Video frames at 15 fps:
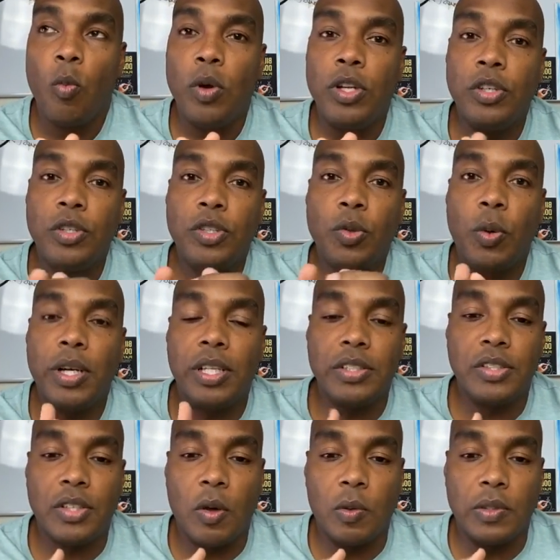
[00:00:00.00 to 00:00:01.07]
when you're doing
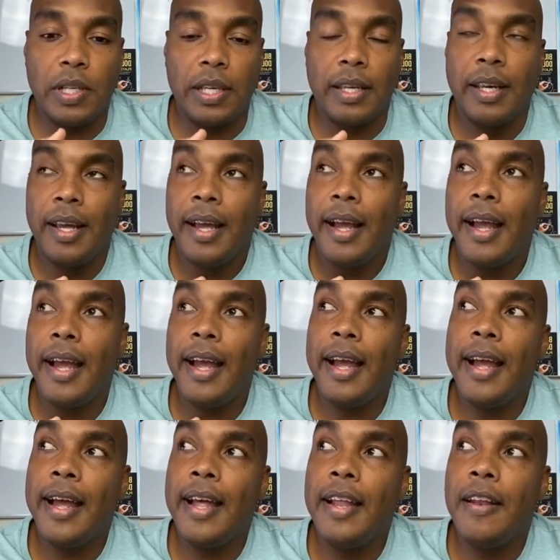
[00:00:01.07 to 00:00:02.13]
consulting
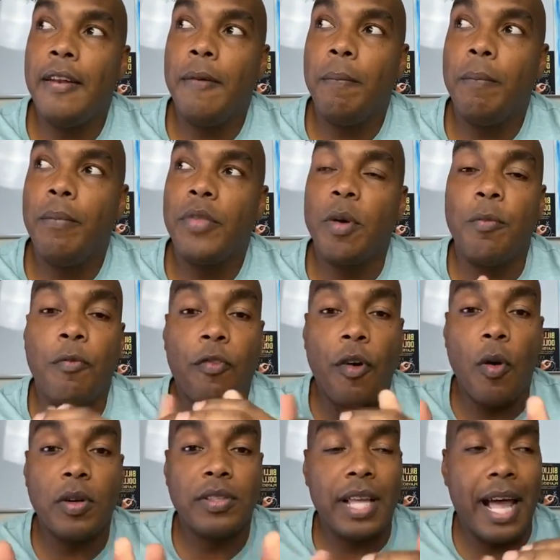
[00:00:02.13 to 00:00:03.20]
and the
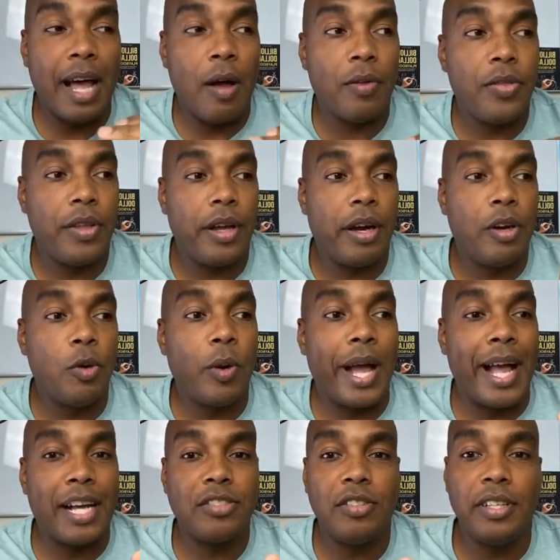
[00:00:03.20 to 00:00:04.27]
folks out there who
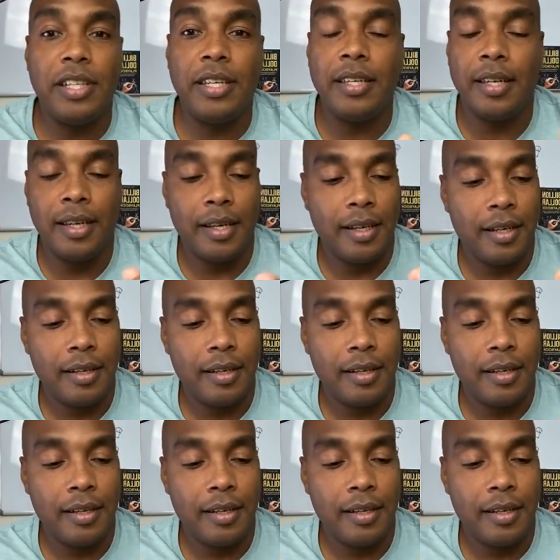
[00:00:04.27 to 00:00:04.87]
are actually